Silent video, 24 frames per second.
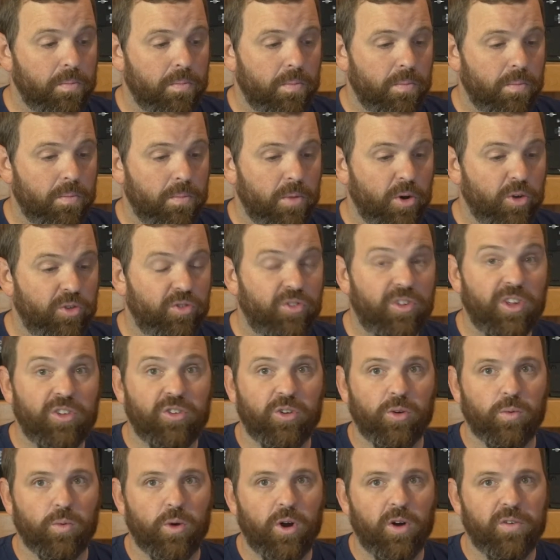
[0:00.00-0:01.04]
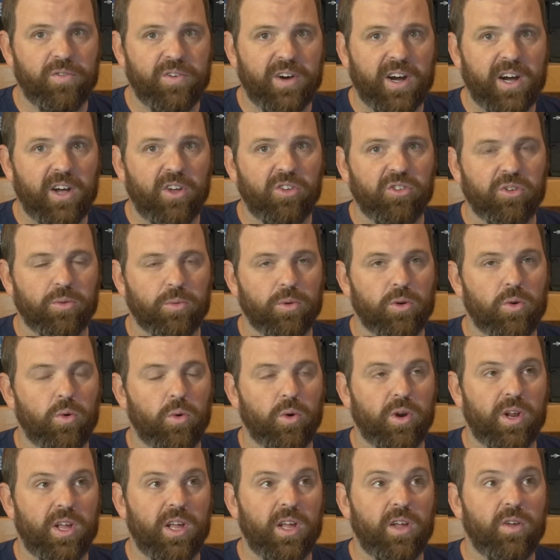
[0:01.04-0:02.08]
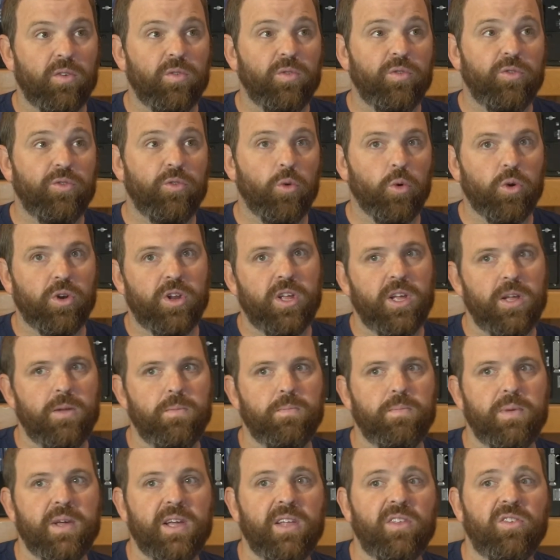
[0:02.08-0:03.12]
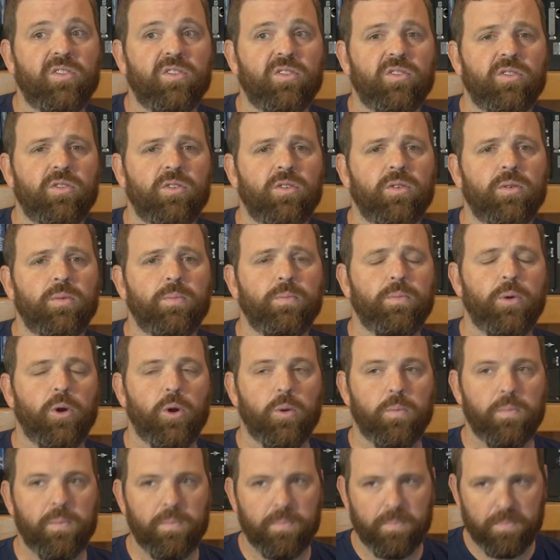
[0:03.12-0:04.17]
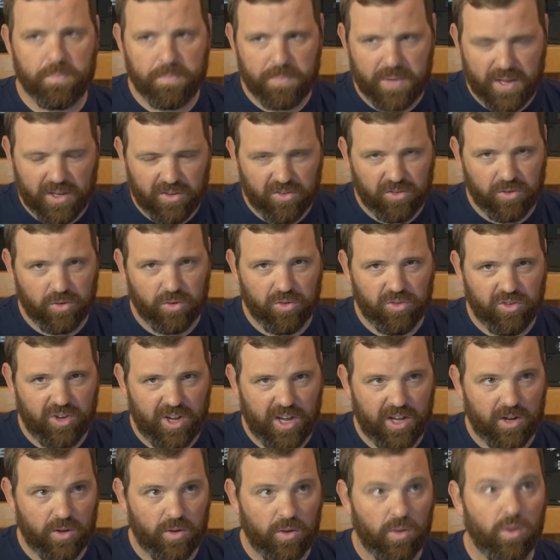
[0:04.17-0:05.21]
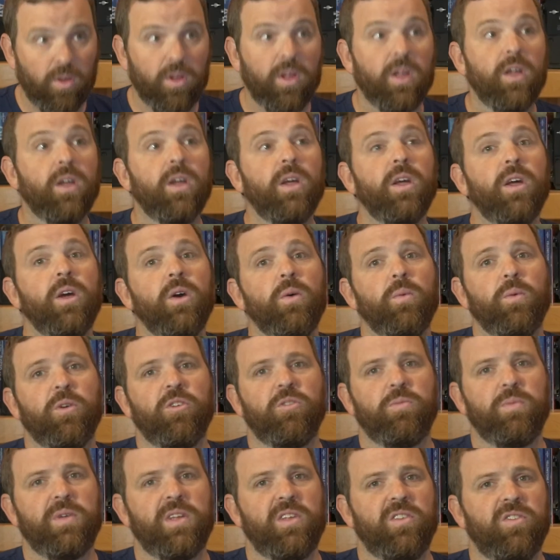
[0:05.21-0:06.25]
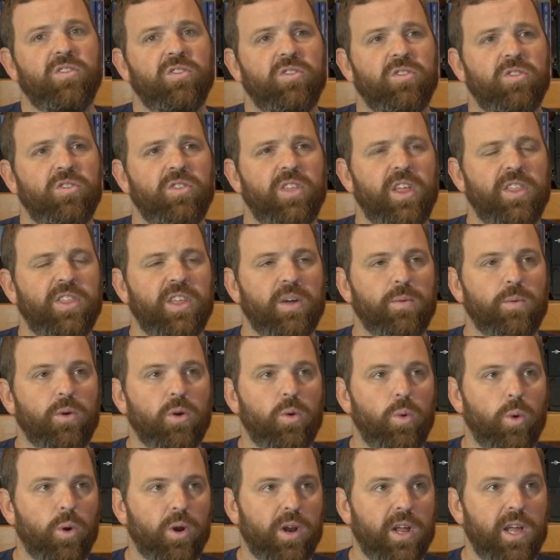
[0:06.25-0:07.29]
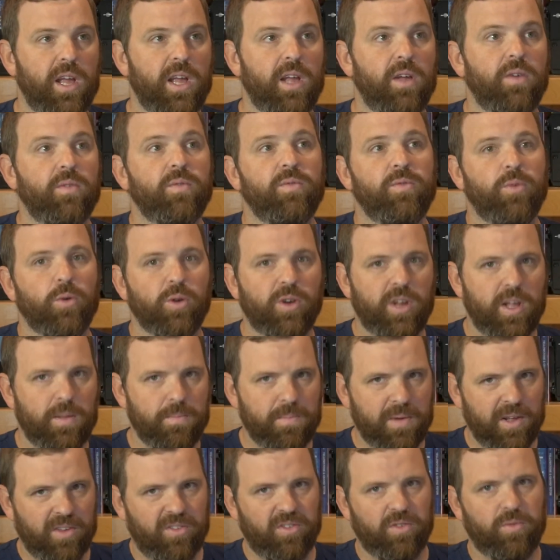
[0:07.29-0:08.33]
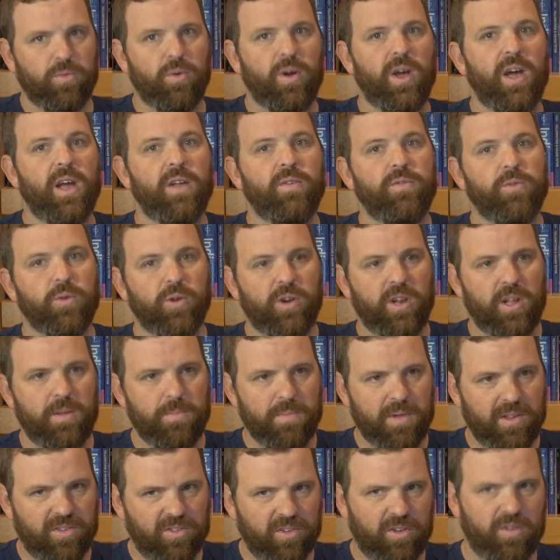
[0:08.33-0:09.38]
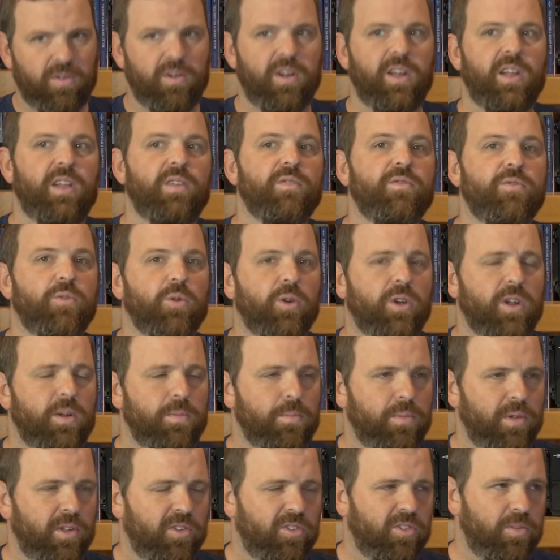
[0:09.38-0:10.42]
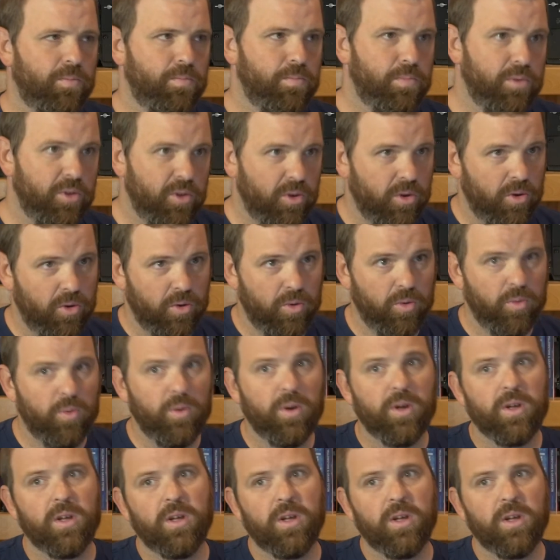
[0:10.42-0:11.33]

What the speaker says: Most digital RAW files are recording 14 bits per pixel channel, which means that they're recording 14 bits of red, 14 bits of green, and 14 bits of blue.